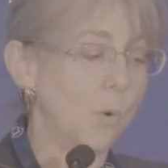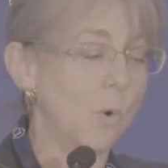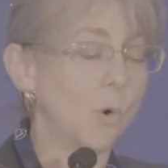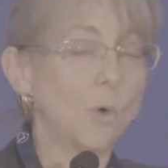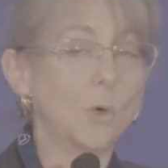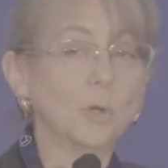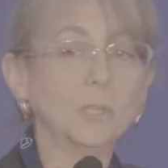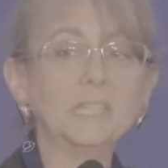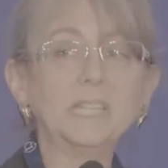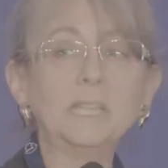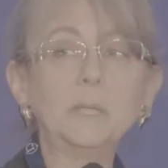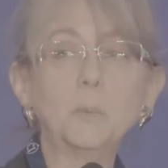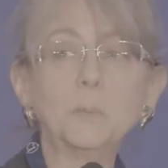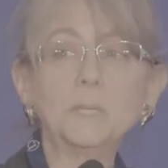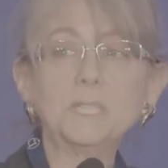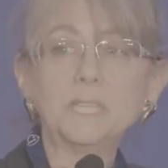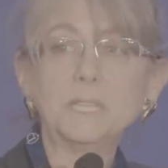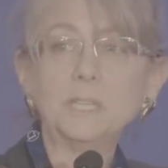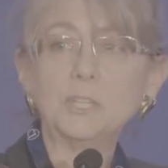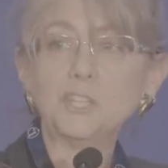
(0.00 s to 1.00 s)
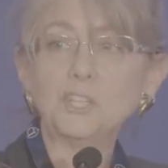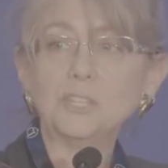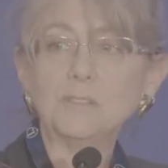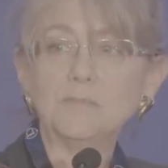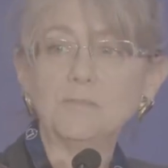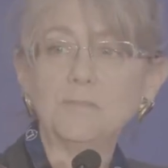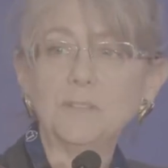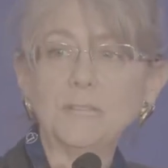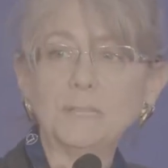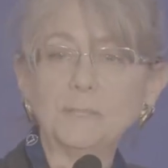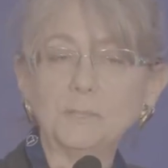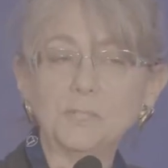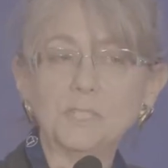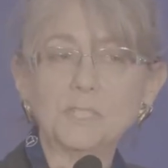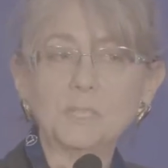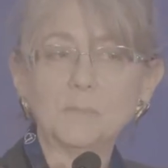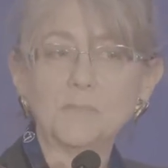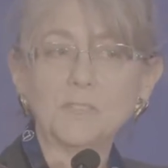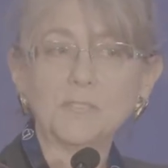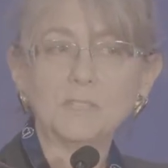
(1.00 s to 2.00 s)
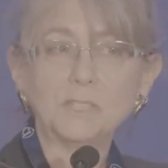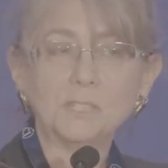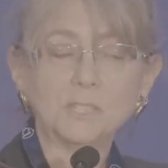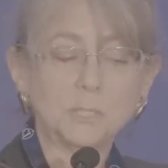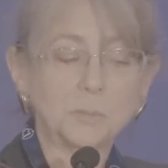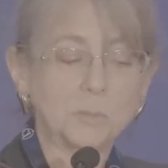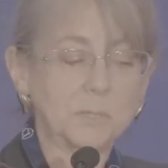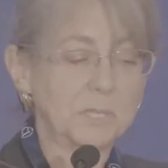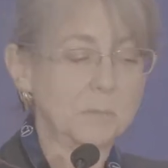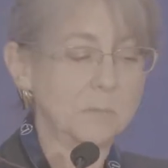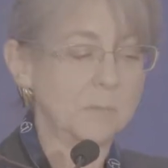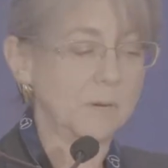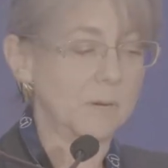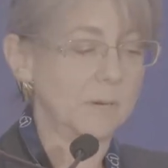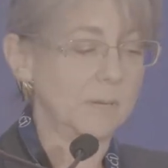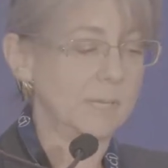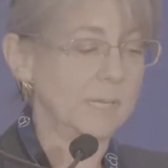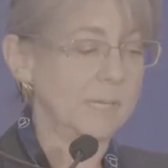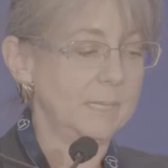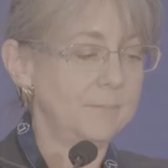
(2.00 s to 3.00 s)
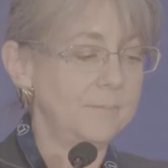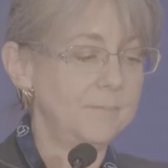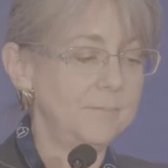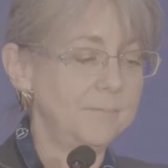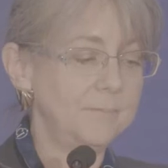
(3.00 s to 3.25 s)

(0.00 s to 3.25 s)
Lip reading: or liquidation value, something to do with the market.